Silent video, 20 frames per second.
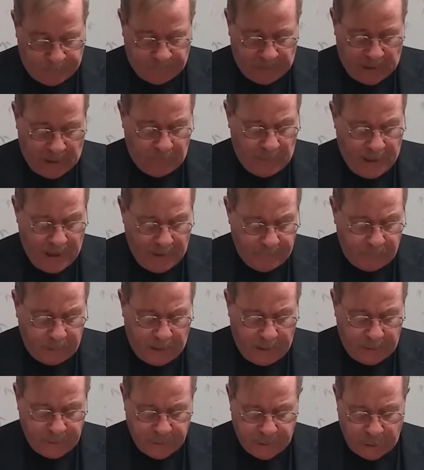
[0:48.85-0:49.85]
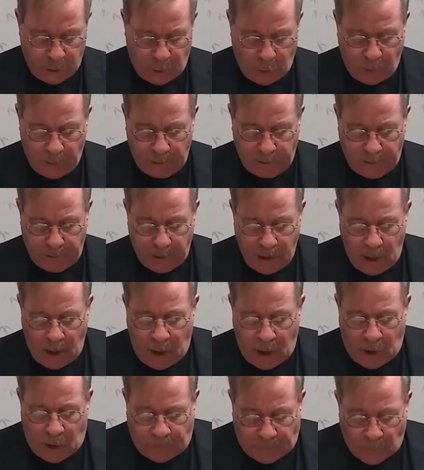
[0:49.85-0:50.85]
and we have pledged currently
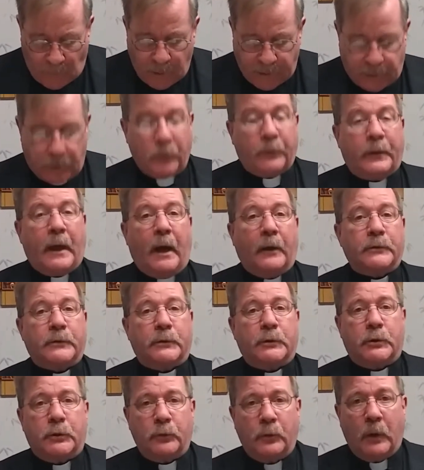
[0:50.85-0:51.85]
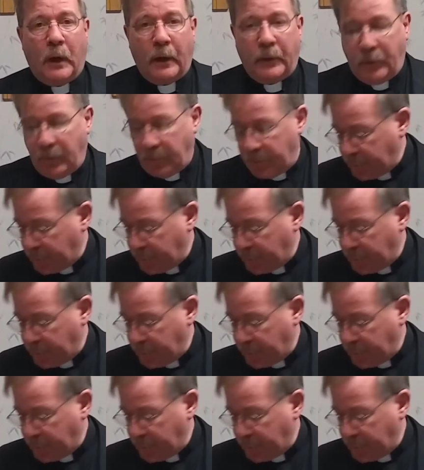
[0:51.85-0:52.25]
$32,200.